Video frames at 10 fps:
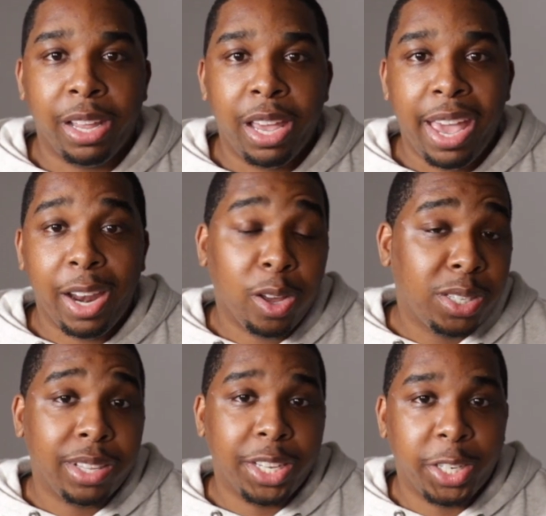and also
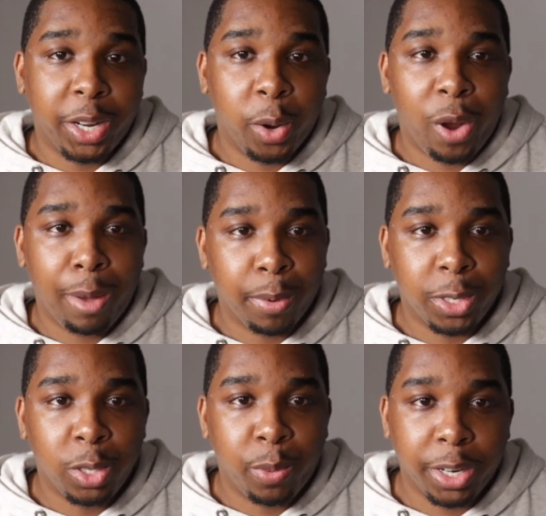legendary rapper
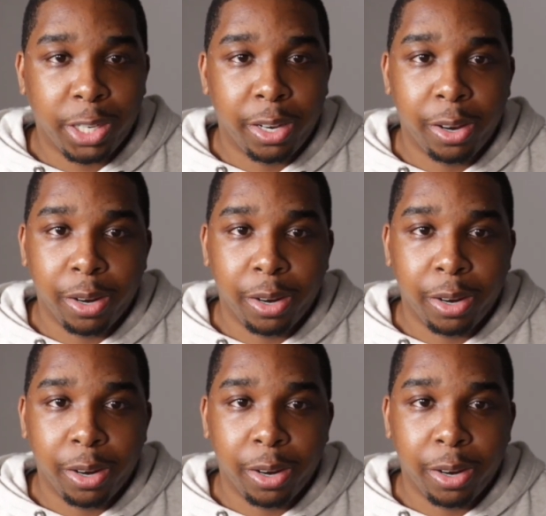Tupac Shakur,